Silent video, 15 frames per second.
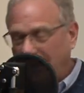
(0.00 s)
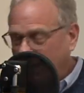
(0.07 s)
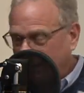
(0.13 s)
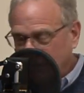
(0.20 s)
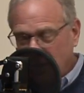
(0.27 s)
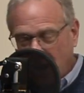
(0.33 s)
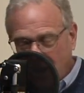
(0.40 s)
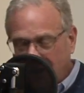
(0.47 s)

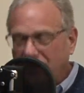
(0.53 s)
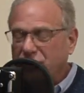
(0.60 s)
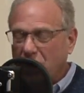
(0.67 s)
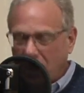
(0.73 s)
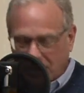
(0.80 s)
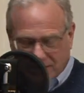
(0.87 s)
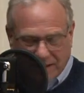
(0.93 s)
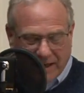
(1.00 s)
Right,
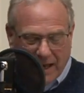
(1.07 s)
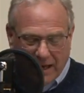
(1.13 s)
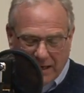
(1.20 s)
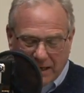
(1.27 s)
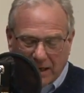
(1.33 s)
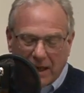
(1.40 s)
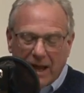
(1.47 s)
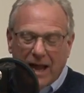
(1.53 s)

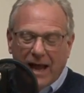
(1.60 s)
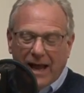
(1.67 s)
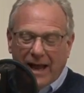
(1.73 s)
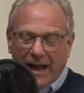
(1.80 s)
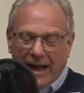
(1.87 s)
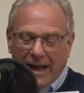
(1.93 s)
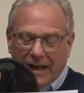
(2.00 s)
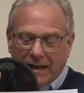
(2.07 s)
non-intoxicating,
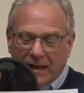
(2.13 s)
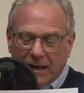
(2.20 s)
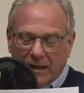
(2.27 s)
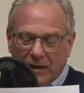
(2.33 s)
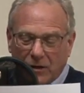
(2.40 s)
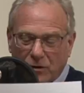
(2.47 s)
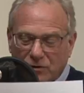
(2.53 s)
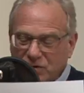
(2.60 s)
and
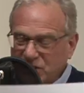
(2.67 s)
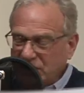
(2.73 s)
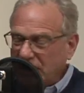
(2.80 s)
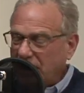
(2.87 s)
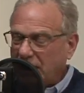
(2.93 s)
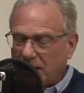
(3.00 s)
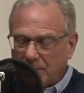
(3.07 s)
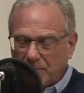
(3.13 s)
you're
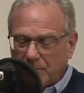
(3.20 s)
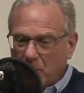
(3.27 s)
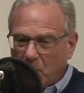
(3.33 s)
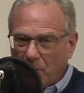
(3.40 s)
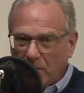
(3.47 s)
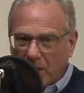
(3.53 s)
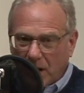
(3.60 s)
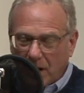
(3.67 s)
seeing it
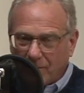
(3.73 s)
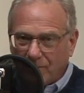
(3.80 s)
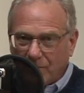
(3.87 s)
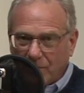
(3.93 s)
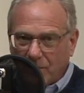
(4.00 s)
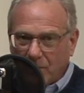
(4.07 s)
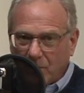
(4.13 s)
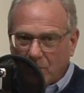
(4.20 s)

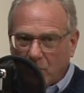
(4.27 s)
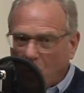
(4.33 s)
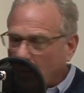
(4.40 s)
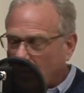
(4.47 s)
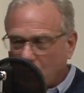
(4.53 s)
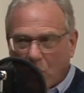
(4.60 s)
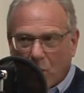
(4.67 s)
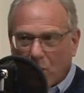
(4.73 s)

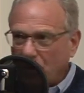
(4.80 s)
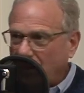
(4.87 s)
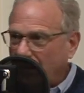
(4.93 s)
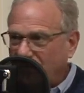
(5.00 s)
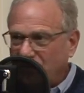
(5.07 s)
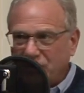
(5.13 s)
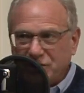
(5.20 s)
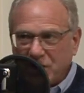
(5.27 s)
more and more on
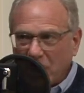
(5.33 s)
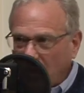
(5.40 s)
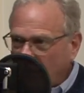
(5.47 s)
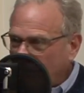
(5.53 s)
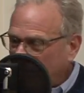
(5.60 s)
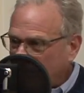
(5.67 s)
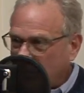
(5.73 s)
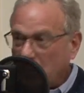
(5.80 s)
every
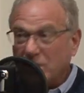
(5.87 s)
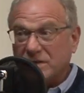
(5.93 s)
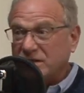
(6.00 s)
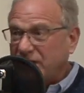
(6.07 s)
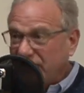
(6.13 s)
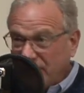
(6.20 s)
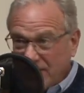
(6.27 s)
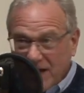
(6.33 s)
shelf everywhere.
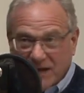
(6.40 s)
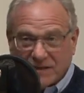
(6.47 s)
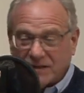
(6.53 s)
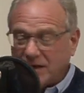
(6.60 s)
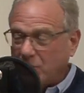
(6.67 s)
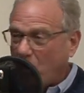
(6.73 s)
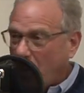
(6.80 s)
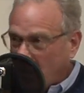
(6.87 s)

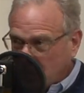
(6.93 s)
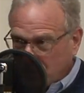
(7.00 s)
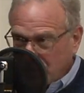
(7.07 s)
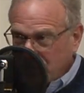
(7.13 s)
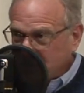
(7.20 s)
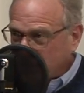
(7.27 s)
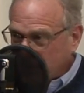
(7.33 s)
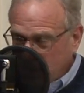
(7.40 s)
CVS and
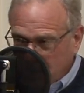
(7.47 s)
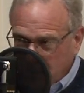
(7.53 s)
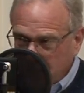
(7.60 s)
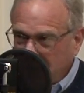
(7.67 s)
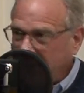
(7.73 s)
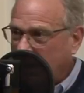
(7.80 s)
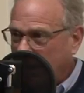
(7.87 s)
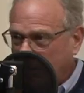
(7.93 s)
Walgreens are now going
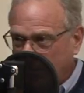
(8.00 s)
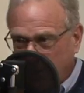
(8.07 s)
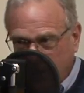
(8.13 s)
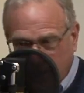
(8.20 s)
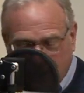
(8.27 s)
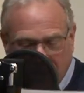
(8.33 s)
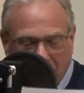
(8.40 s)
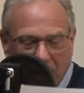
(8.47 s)
to be
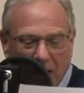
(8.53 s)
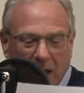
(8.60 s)
carrying it.